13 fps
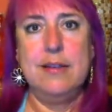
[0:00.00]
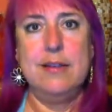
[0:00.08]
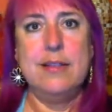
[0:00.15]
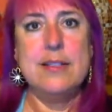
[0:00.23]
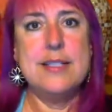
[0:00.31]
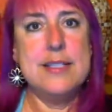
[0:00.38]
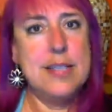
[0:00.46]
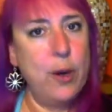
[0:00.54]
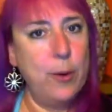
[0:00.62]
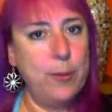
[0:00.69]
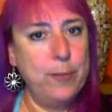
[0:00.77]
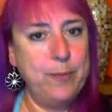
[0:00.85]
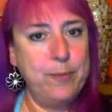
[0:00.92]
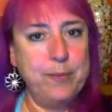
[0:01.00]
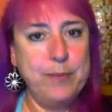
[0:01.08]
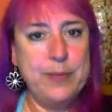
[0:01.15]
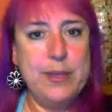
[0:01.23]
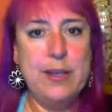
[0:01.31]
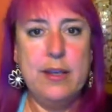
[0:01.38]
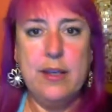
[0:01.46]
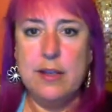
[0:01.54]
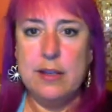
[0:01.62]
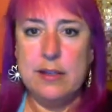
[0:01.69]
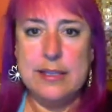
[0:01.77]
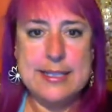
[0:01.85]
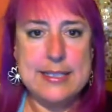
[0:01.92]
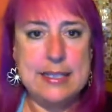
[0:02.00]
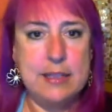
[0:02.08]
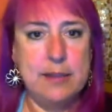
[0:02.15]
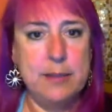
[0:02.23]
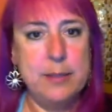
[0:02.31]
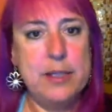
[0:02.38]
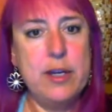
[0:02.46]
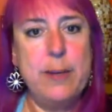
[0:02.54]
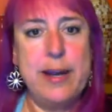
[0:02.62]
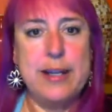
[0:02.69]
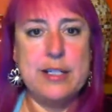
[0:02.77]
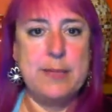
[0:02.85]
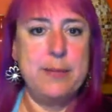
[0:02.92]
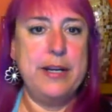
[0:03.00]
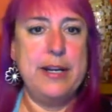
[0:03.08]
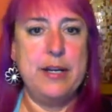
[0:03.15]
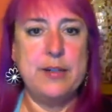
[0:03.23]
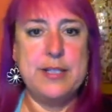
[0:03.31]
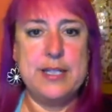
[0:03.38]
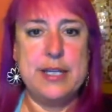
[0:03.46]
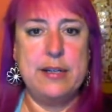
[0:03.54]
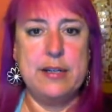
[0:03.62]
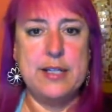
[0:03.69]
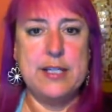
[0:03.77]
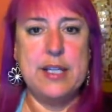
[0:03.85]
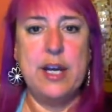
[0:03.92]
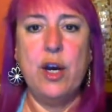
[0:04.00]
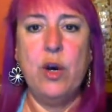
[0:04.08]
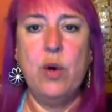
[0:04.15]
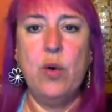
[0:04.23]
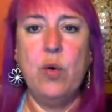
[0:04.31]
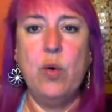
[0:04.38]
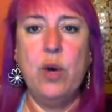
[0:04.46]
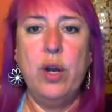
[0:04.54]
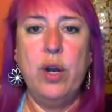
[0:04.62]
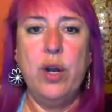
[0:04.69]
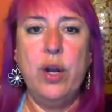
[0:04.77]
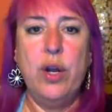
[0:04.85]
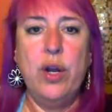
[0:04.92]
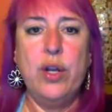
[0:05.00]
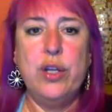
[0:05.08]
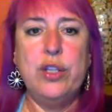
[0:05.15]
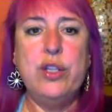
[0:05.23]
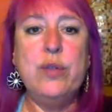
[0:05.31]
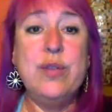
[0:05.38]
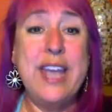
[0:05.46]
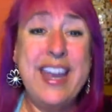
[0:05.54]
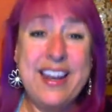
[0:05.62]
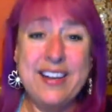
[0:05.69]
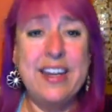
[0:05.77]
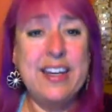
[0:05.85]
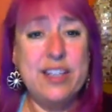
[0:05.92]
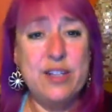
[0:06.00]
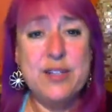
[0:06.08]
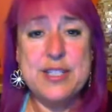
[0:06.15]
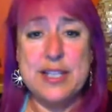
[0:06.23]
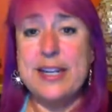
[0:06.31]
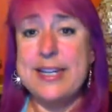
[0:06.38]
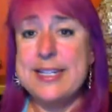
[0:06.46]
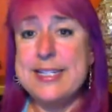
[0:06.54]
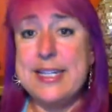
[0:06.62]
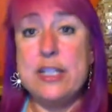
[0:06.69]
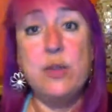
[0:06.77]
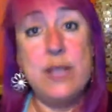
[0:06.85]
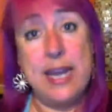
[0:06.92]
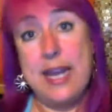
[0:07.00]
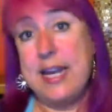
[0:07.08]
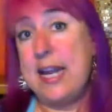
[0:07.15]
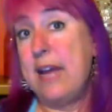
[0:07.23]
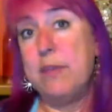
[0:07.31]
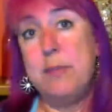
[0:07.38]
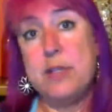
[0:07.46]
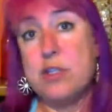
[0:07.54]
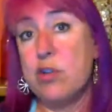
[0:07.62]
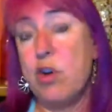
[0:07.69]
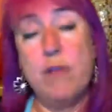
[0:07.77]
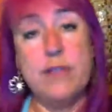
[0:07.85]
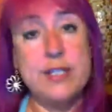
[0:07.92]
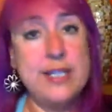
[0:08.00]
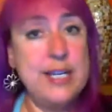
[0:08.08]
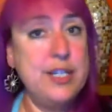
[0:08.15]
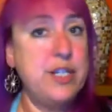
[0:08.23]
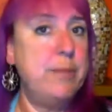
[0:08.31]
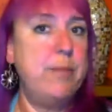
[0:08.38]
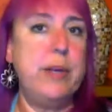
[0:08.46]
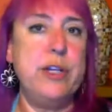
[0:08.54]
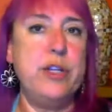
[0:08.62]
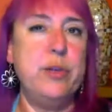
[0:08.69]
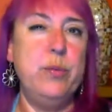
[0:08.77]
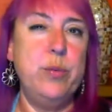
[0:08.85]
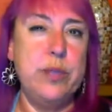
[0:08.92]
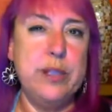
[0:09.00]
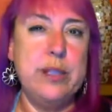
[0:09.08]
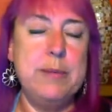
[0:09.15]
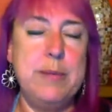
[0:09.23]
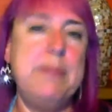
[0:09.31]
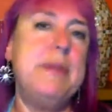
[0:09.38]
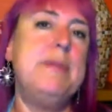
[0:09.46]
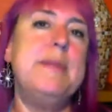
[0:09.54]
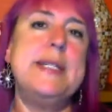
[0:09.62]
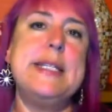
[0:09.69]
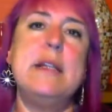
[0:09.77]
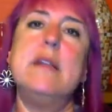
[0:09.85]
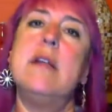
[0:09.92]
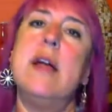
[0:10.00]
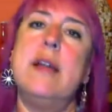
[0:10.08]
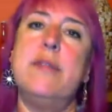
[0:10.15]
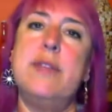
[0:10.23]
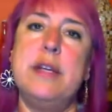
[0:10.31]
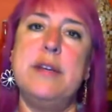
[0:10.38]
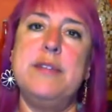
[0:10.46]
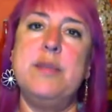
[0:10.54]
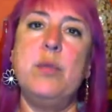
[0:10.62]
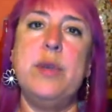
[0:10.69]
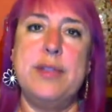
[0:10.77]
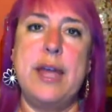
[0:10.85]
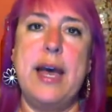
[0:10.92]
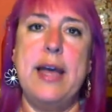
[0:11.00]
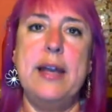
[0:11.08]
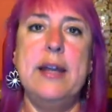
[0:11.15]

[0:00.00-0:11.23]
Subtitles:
So let's see, let me go back to my notes here. So you can, like I said, you can have the mental conversation, but you really may be missing a lot of things with that.